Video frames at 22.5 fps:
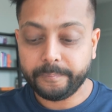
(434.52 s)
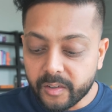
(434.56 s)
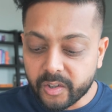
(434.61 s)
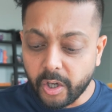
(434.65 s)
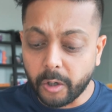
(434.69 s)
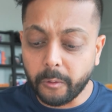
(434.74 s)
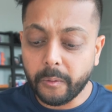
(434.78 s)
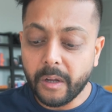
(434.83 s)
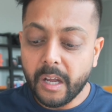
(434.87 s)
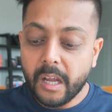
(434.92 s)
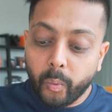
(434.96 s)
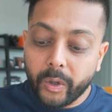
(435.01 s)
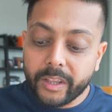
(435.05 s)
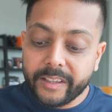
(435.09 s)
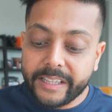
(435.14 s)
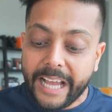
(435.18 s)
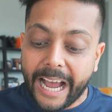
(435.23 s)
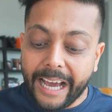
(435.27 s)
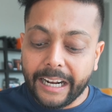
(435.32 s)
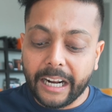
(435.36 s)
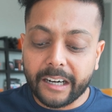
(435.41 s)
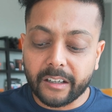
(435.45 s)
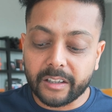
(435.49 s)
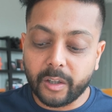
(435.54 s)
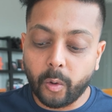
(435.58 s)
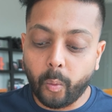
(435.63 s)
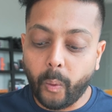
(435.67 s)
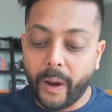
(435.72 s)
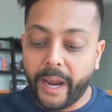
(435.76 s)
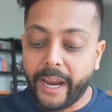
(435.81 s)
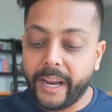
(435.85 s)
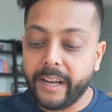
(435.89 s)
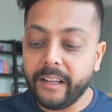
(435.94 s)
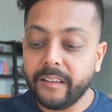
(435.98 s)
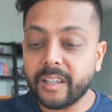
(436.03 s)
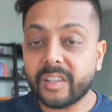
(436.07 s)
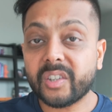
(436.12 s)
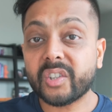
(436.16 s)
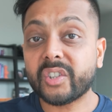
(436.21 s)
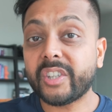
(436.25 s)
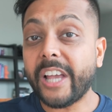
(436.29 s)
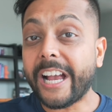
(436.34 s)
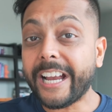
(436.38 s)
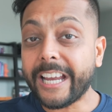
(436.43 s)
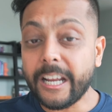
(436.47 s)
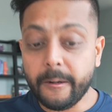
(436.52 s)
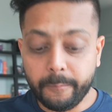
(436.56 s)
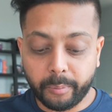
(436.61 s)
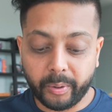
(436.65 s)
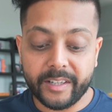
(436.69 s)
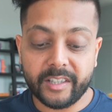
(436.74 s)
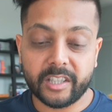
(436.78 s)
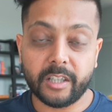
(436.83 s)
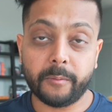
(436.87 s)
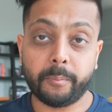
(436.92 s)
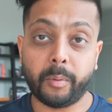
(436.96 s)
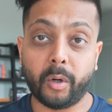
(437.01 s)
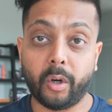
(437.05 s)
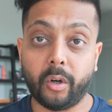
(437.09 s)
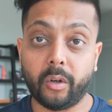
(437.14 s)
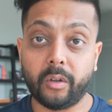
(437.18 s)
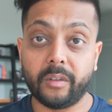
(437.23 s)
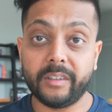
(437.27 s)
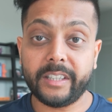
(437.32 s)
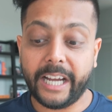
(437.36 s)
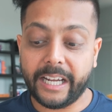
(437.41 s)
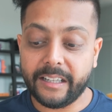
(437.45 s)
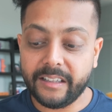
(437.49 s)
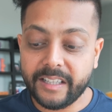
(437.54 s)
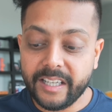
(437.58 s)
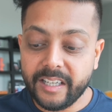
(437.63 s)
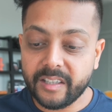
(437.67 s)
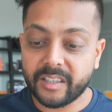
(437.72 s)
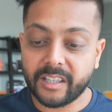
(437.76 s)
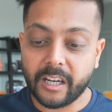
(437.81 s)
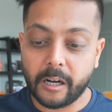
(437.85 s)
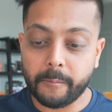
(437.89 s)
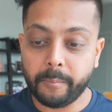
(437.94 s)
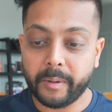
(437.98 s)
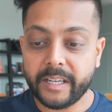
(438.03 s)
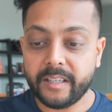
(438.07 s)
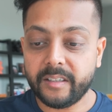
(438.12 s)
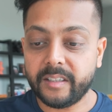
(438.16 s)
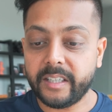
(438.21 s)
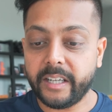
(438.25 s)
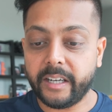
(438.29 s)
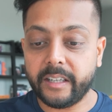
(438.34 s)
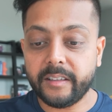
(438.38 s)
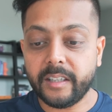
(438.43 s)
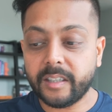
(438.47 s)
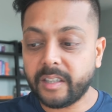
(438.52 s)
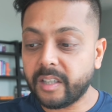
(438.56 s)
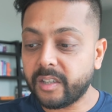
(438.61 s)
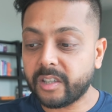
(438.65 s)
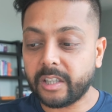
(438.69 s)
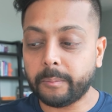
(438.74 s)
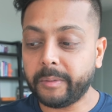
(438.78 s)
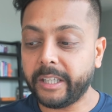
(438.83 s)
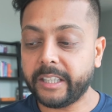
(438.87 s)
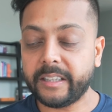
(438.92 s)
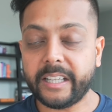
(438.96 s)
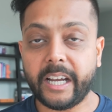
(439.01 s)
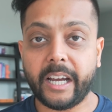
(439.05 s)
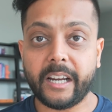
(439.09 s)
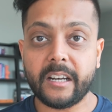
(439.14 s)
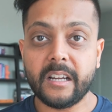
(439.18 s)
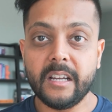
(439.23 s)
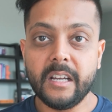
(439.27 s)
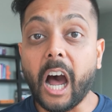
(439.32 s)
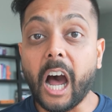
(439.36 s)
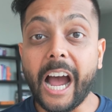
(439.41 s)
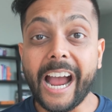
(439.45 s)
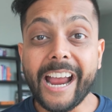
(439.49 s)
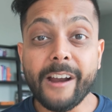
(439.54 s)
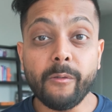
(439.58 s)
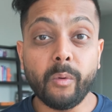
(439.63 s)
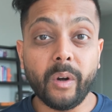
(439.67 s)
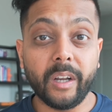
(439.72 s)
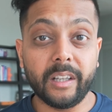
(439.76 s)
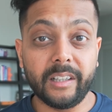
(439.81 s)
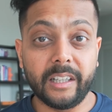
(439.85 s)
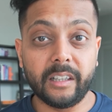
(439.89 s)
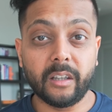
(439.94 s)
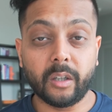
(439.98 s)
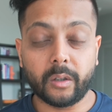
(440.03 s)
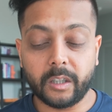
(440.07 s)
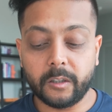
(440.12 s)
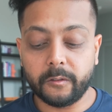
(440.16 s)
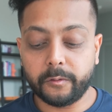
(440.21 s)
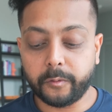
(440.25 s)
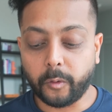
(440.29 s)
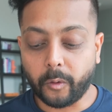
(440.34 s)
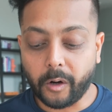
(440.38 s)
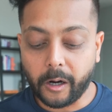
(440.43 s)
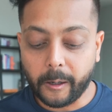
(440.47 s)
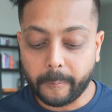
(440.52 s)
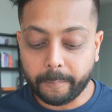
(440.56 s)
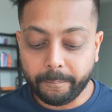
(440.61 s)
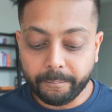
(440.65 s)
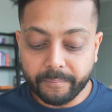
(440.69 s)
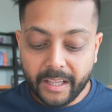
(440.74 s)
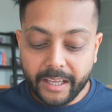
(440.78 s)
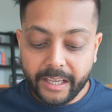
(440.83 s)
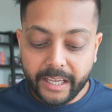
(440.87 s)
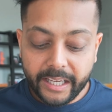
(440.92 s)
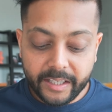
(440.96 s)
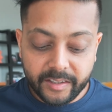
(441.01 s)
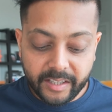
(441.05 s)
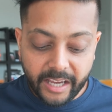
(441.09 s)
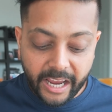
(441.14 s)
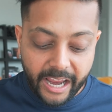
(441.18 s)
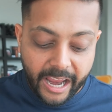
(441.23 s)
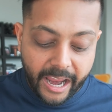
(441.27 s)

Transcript: So with that out of the way, the second principle that these companies did, and this is something that I really learned from, is